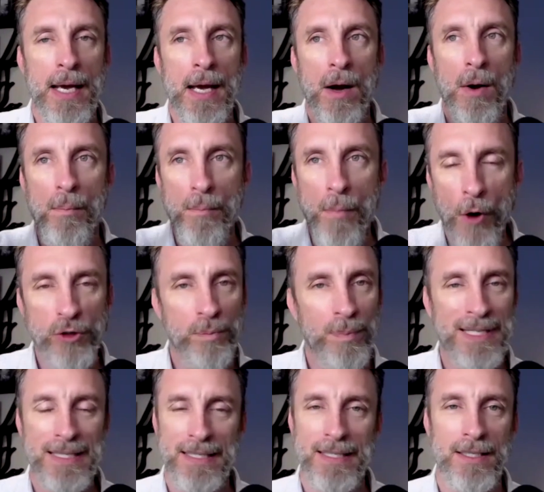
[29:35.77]
Most
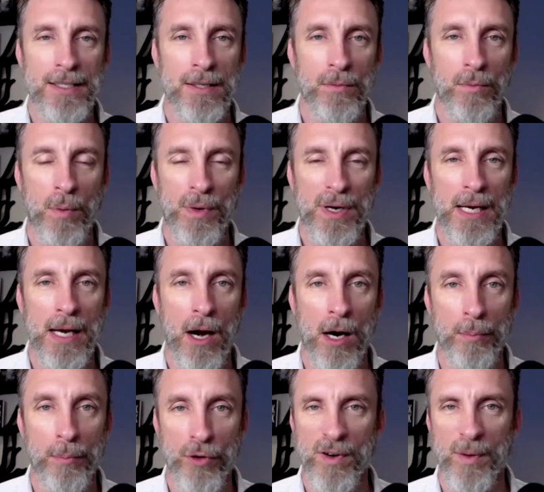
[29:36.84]
businesses, when we are
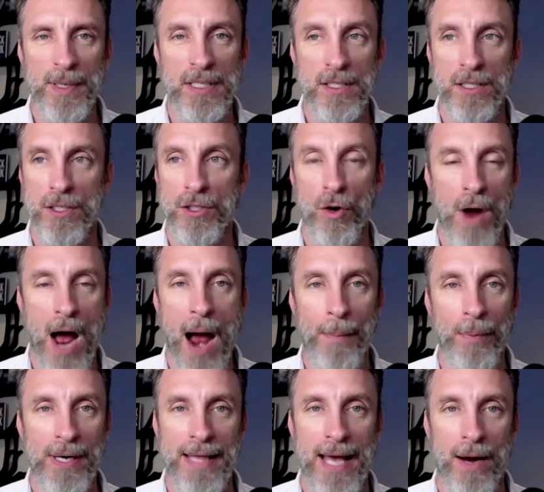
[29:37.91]
improving our businesses, don't
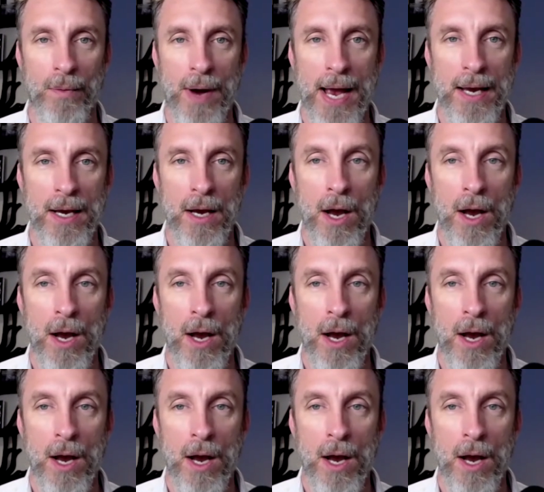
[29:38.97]
operate that way.